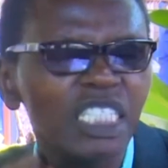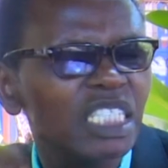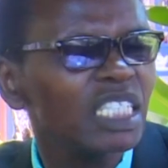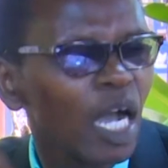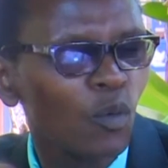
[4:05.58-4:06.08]

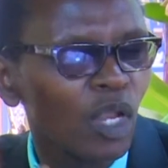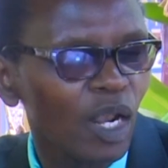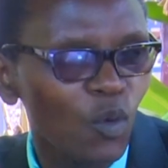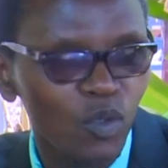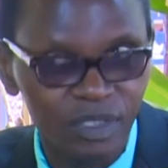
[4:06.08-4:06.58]
walking.
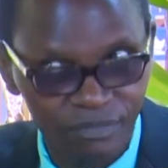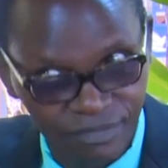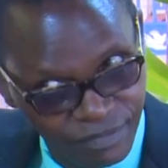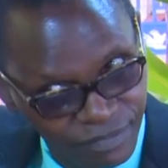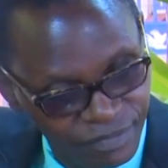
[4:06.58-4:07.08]

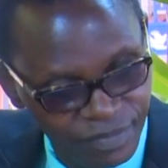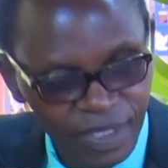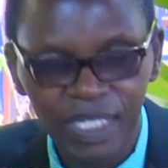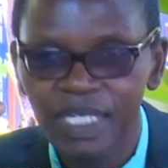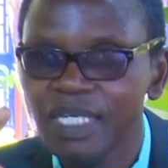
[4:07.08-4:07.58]
So I could
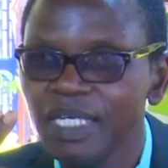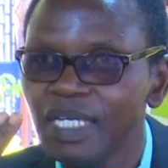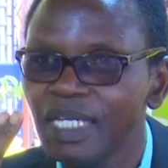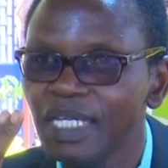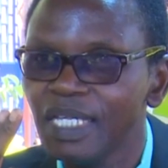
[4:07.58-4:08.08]
hear a lot
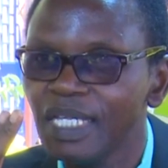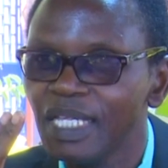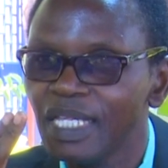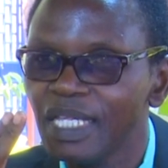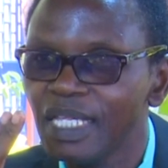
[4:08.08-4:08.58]
of
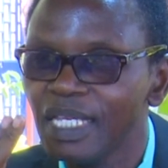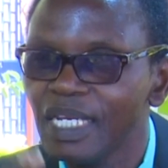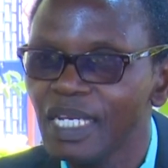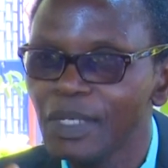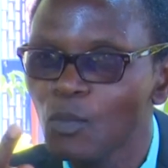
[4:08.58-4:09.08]
noise
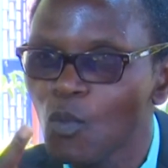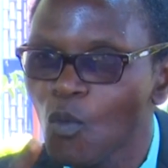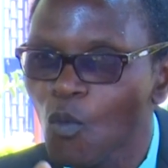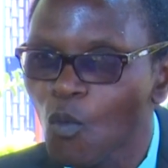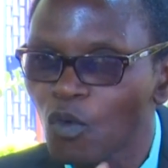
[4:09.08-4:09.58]
inside
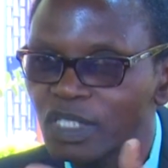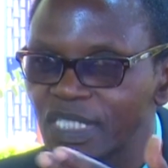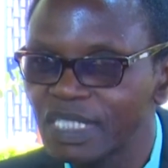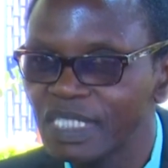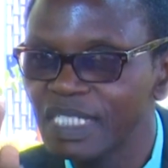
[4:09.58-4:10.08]
my
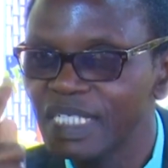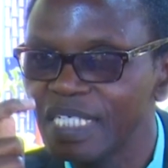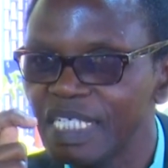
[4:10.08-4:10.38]
ears.